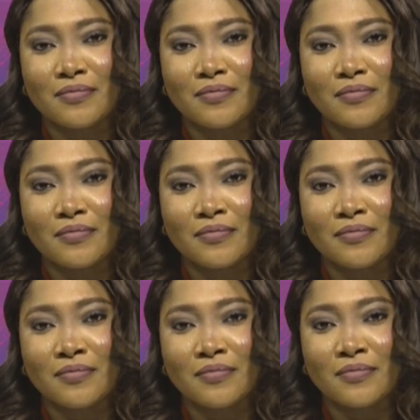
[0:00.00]

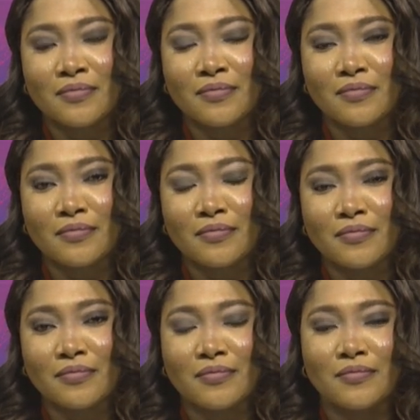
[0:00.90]

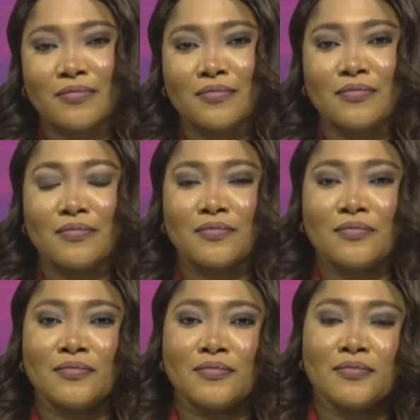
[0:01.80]

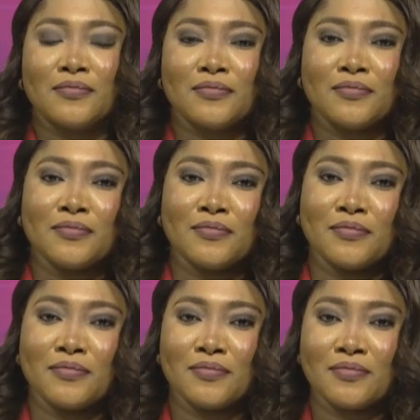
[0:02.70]

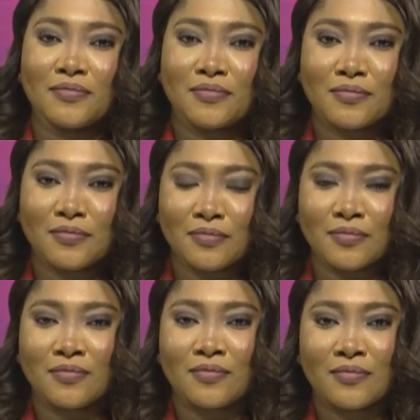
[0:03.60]

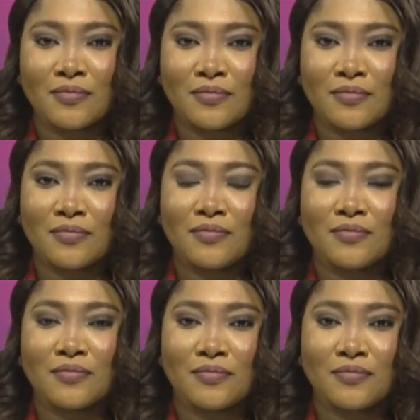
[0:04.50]

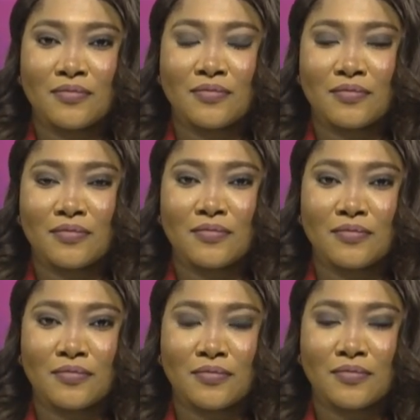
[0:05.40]

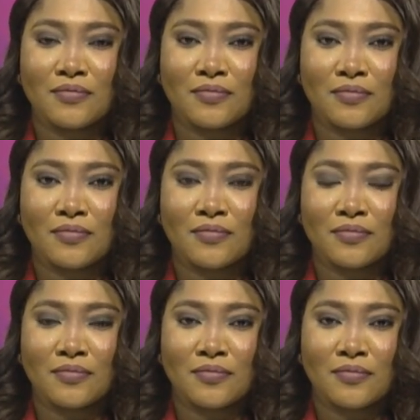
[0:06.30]

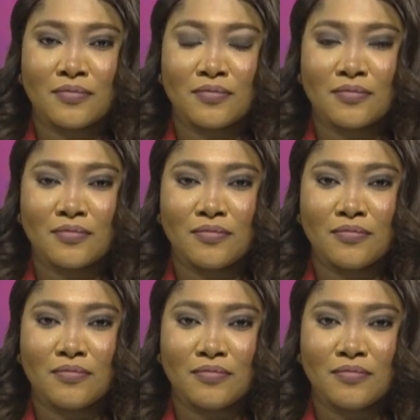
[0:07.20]
(silent)